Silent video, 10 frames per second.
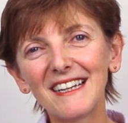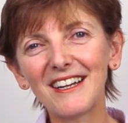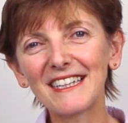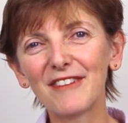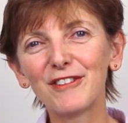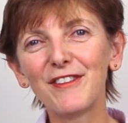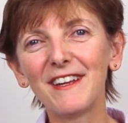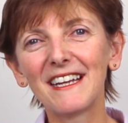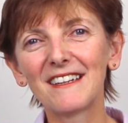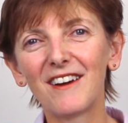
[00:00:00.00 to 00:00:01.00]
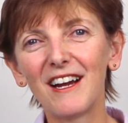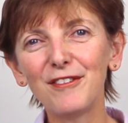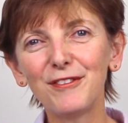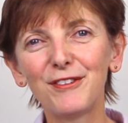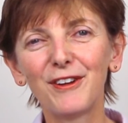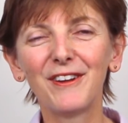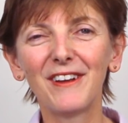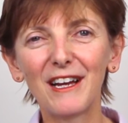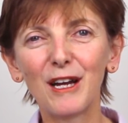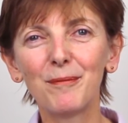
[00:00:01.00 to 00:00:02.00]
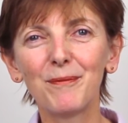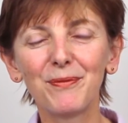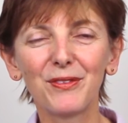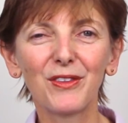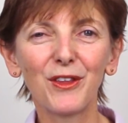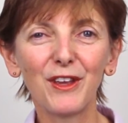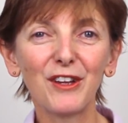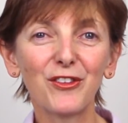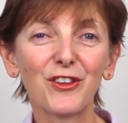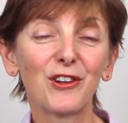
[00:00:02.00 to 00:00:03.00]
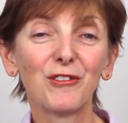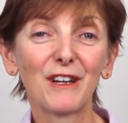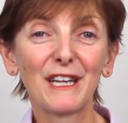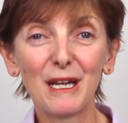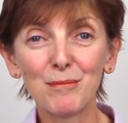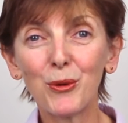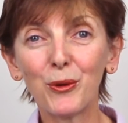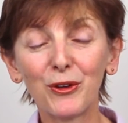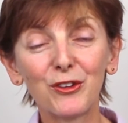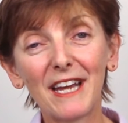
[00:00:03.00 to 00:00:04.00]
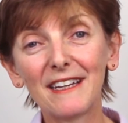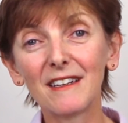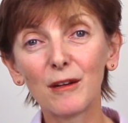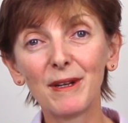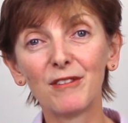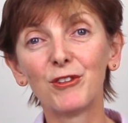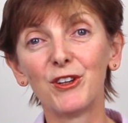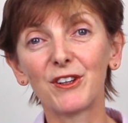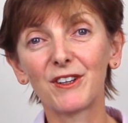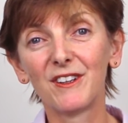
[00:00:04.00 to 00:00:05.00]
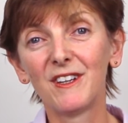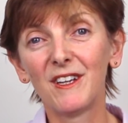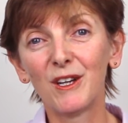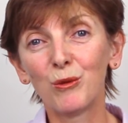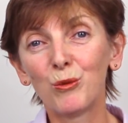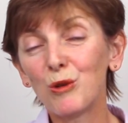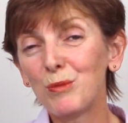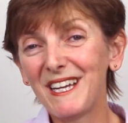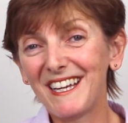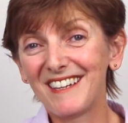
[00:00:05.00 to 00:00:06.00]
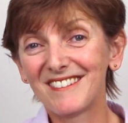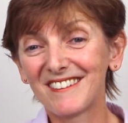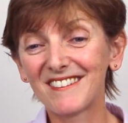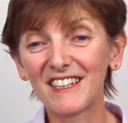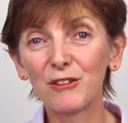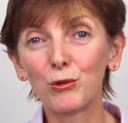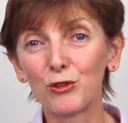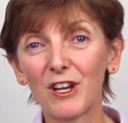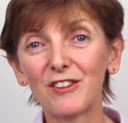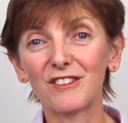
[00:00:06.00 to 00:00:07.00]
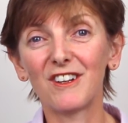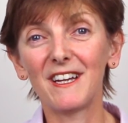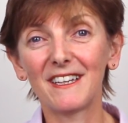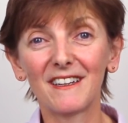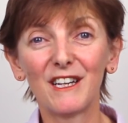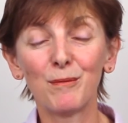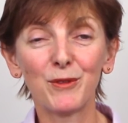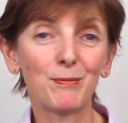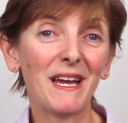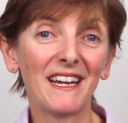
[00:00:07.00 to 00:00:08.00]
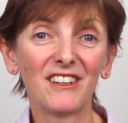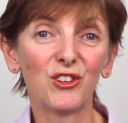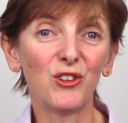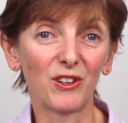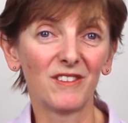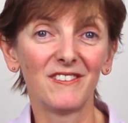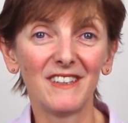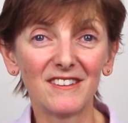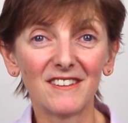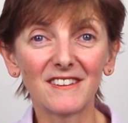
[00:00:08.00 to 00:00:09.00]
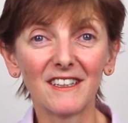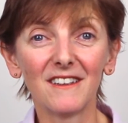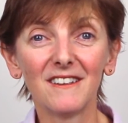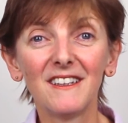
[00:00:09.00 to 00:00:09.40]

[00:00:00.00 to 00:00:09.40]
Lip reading: like everything in life, the things that are really important take a little bit of work. Wellbeing is a skill, just like spaying a dog is a skill.